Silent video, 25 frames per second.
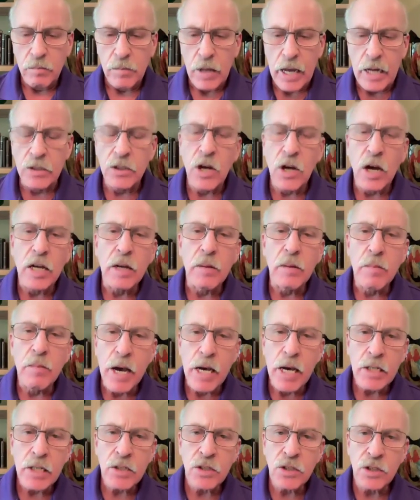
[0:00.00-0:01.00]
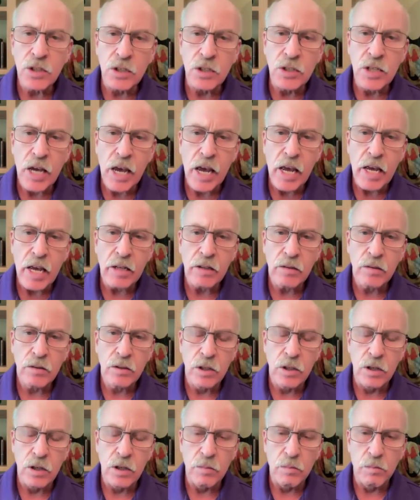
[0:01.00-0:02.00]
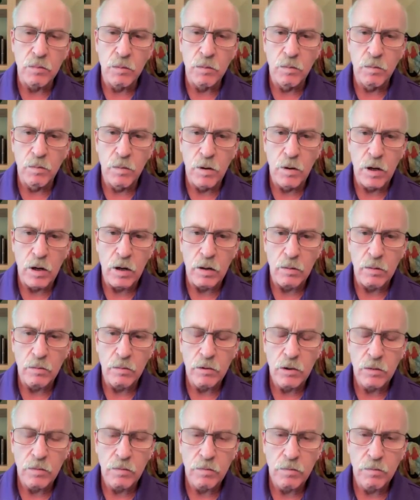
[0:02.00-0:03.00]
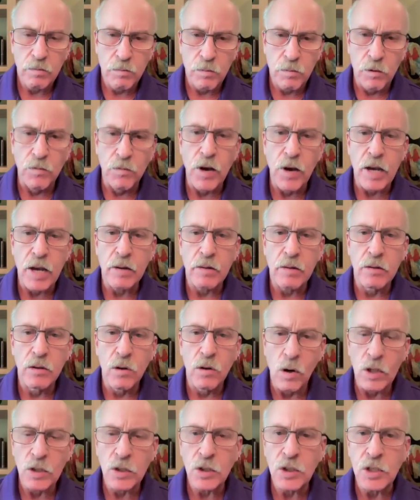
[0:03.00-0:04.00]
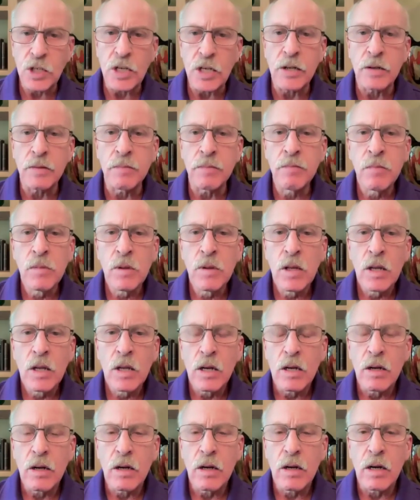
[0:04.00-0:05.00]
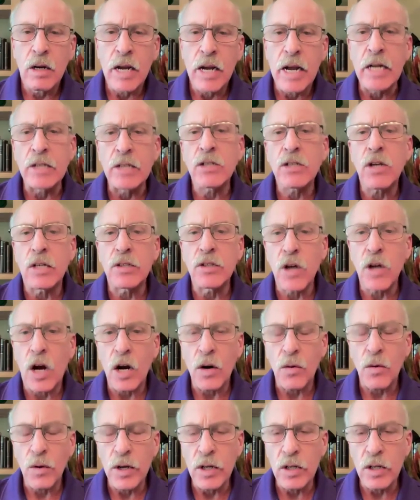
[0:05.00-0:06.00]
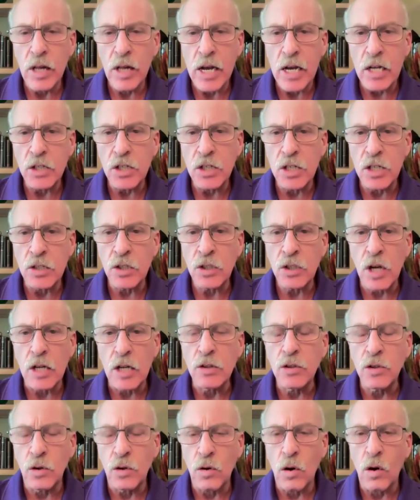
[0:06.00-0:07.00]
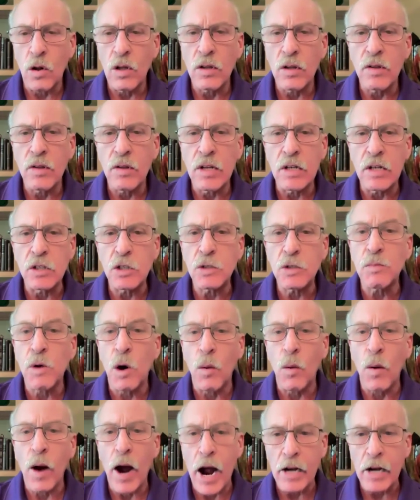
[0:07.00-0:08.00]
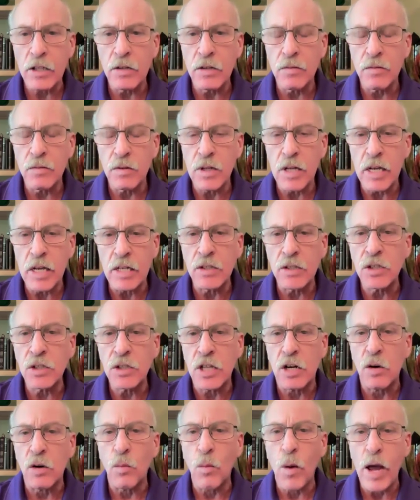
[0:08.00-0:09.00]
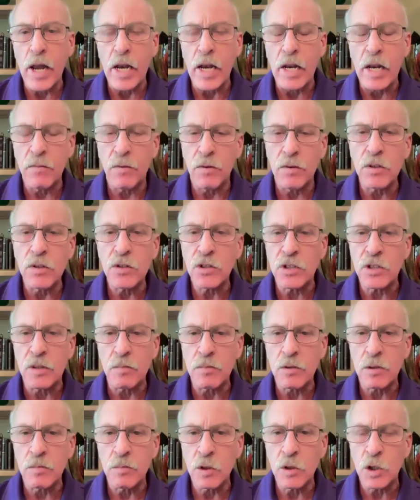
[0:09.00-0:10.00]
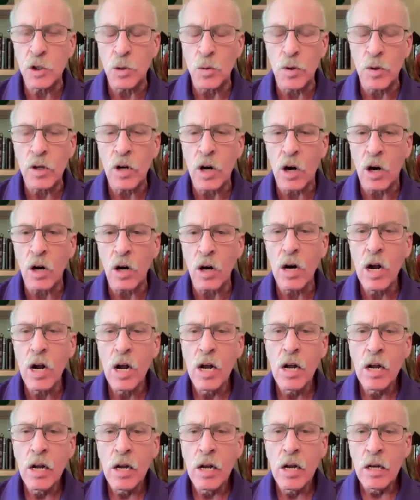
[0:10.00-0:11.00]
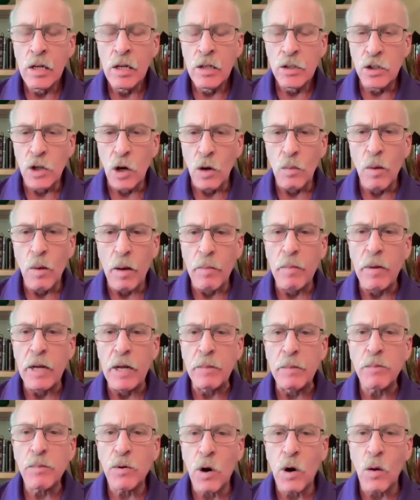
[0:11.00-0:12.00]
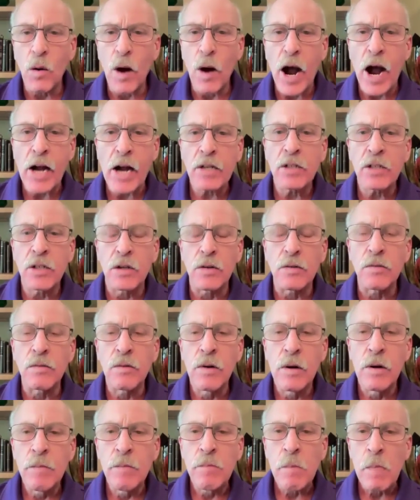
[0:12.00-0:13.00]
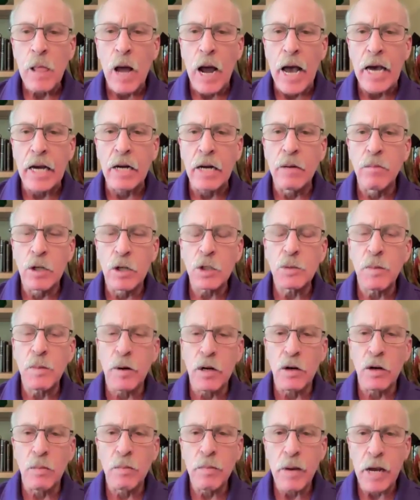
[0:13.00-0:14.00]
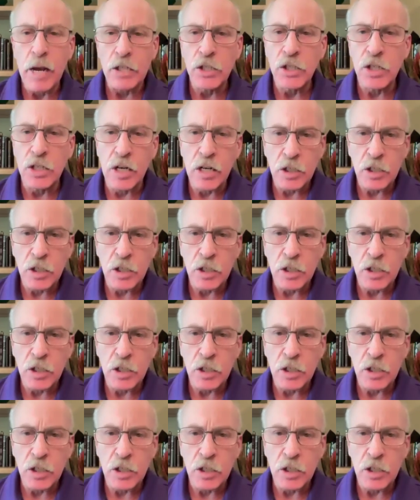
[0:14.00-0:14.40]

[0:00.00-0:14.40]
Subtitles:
antiemetics to take to prevent nausea, anti-diarrheal agents. I took all of these proactively instead of waiting for the symptoms to occur. So by being proactive, I had a much better patient